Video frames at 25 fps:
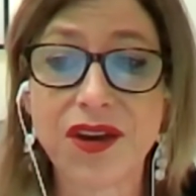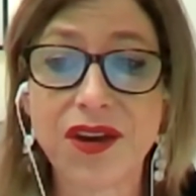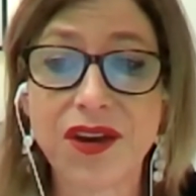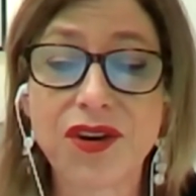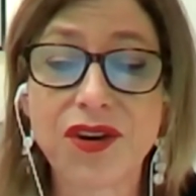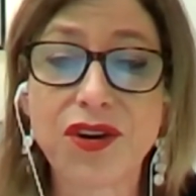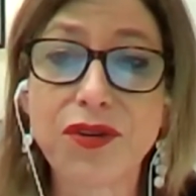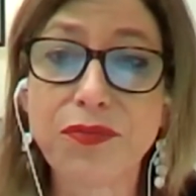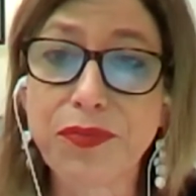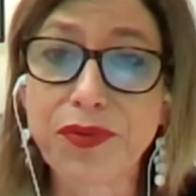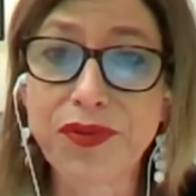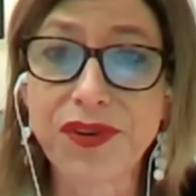
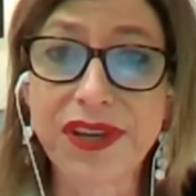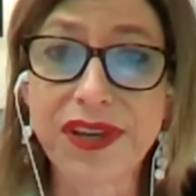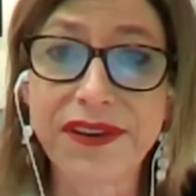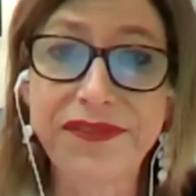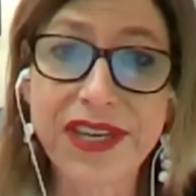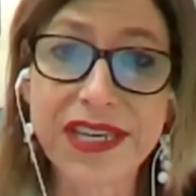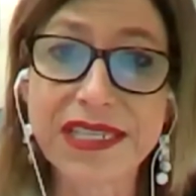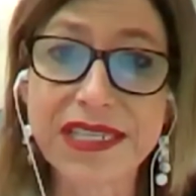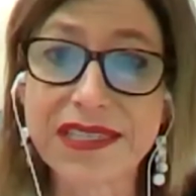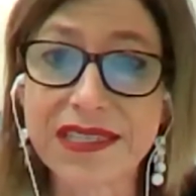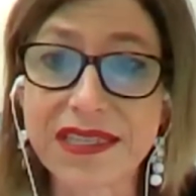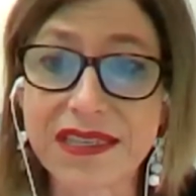Her
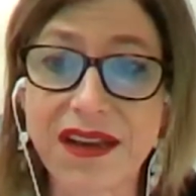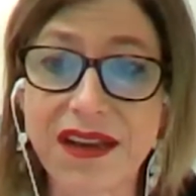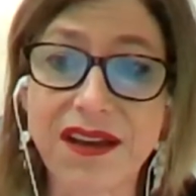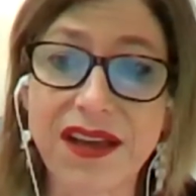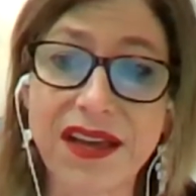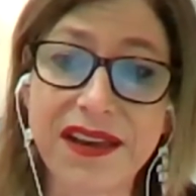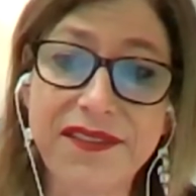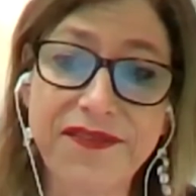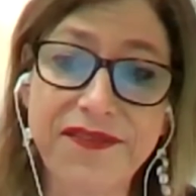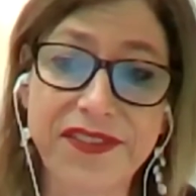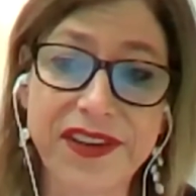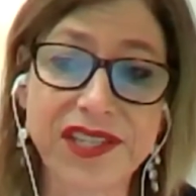previous
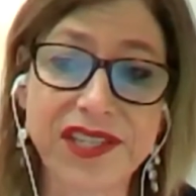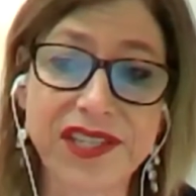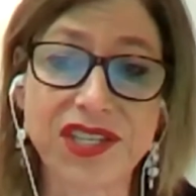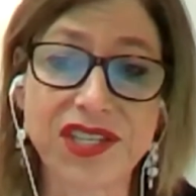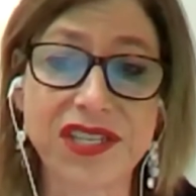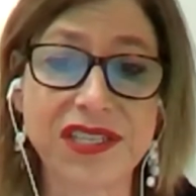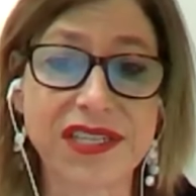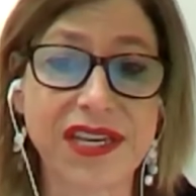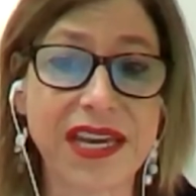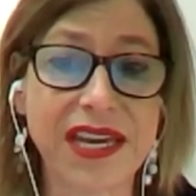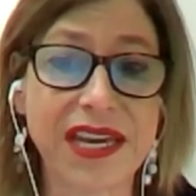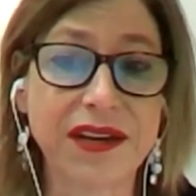
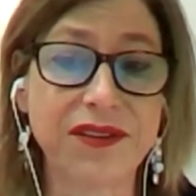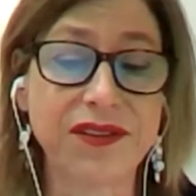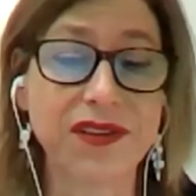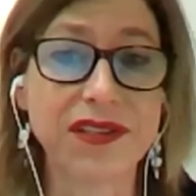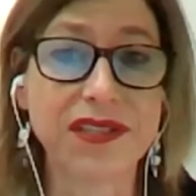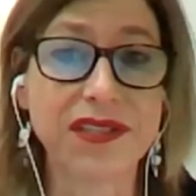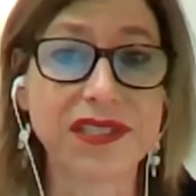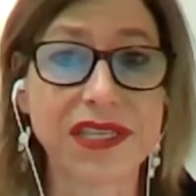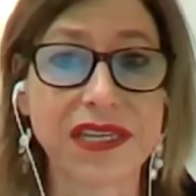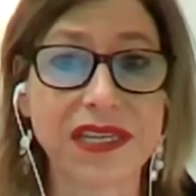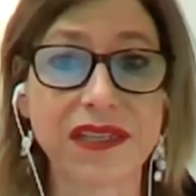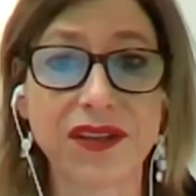nonfiction
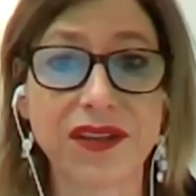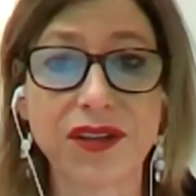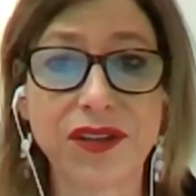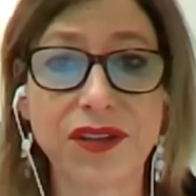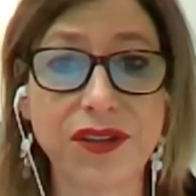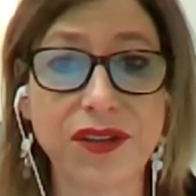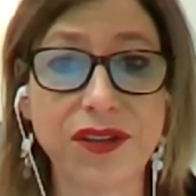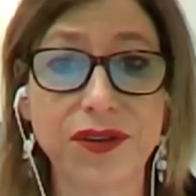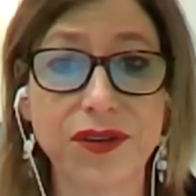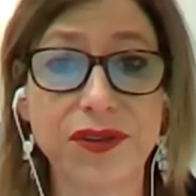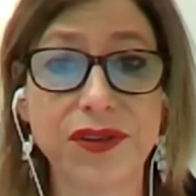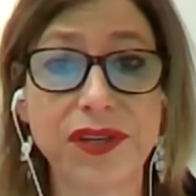titles
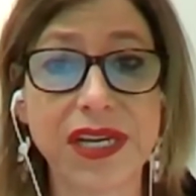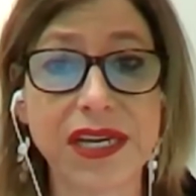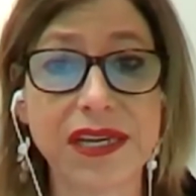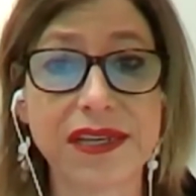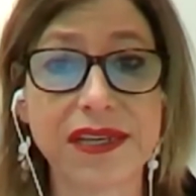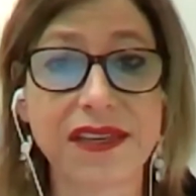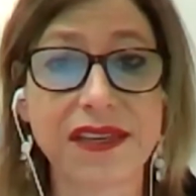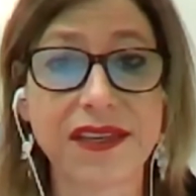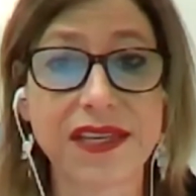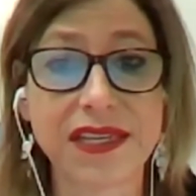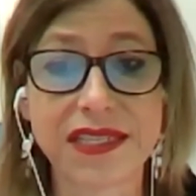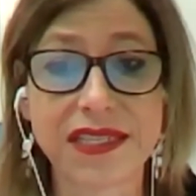include
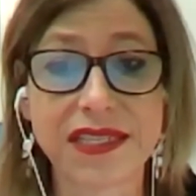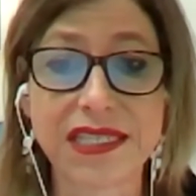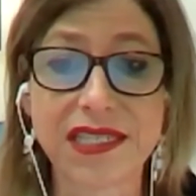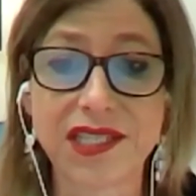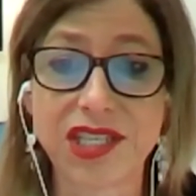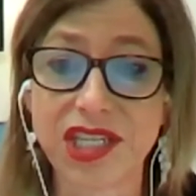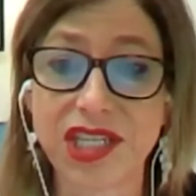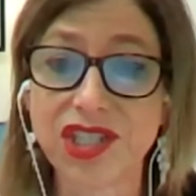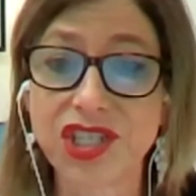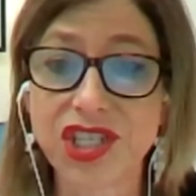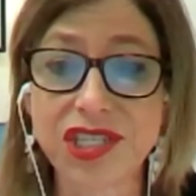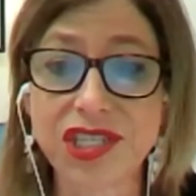
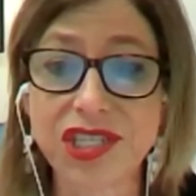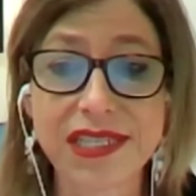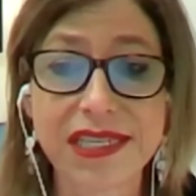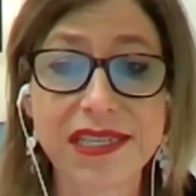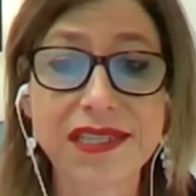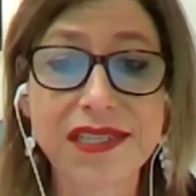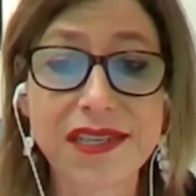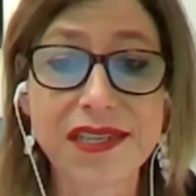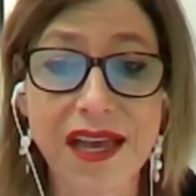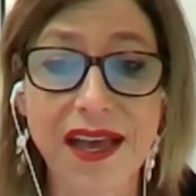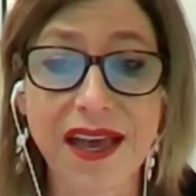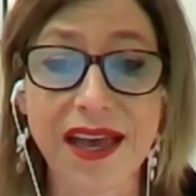Stitches in
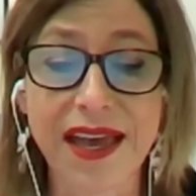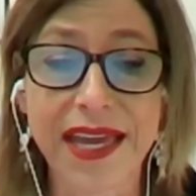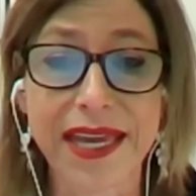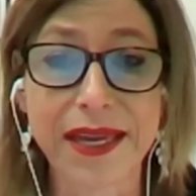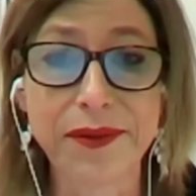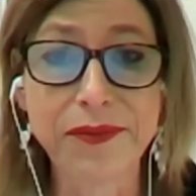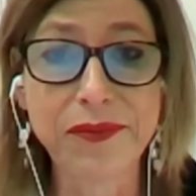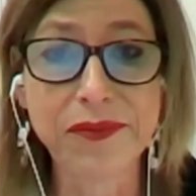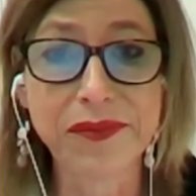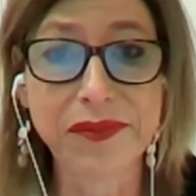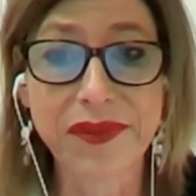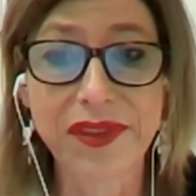
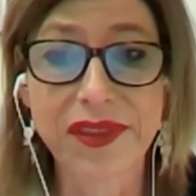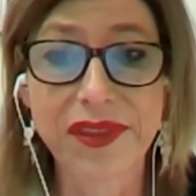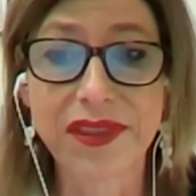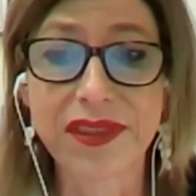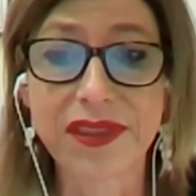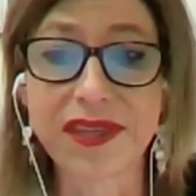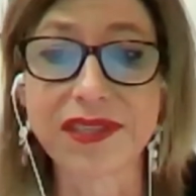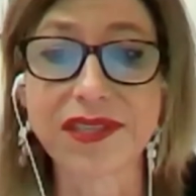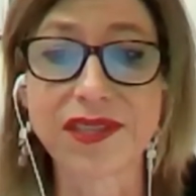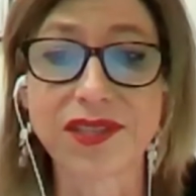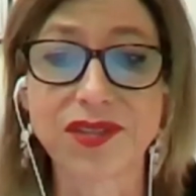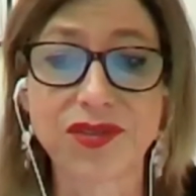Time,
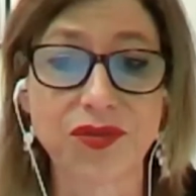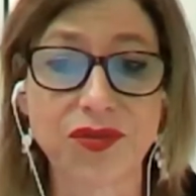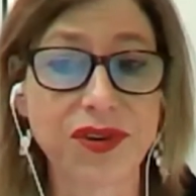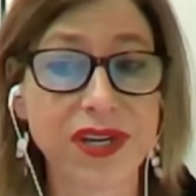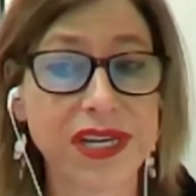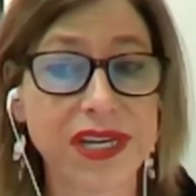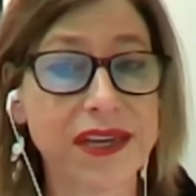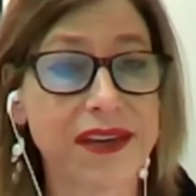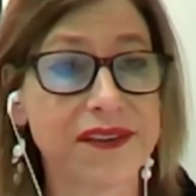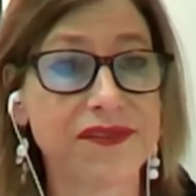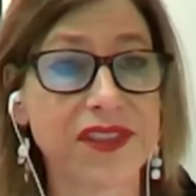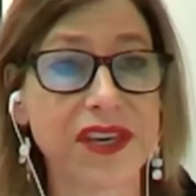The
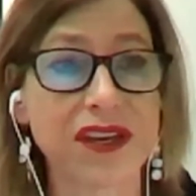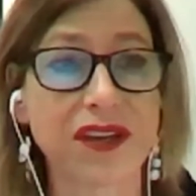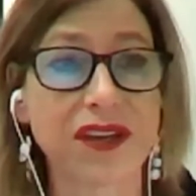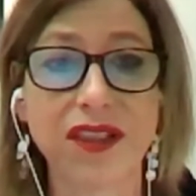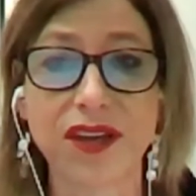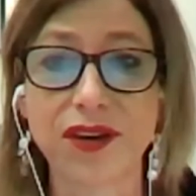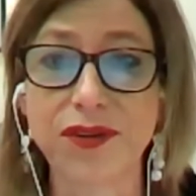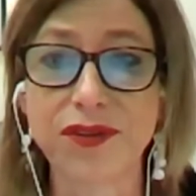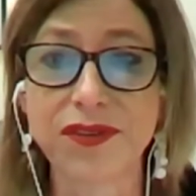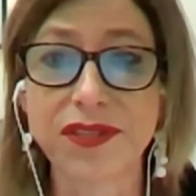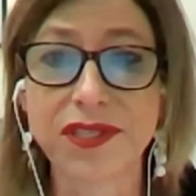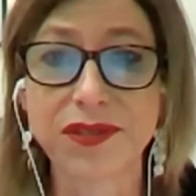Story of the
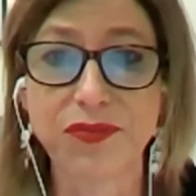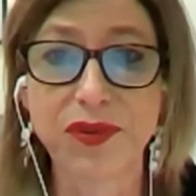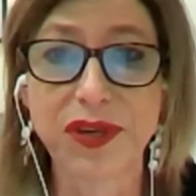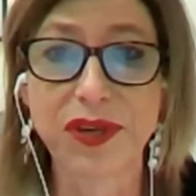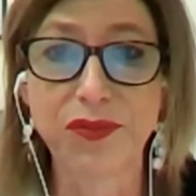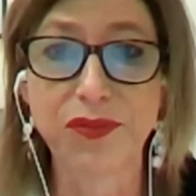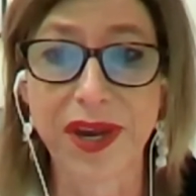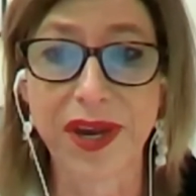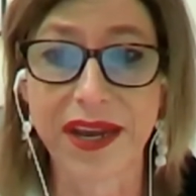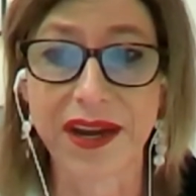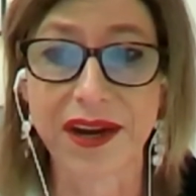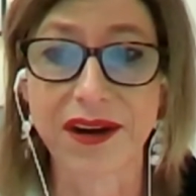Clothes We
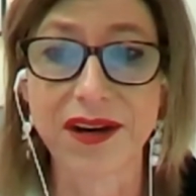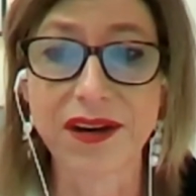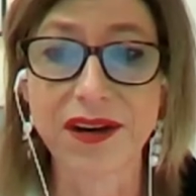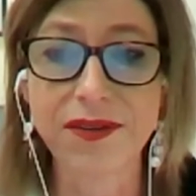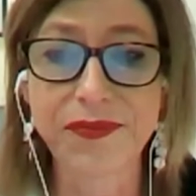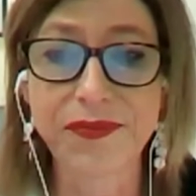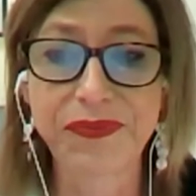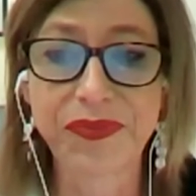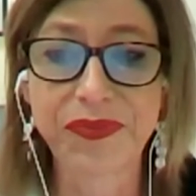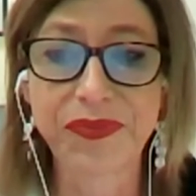Wear,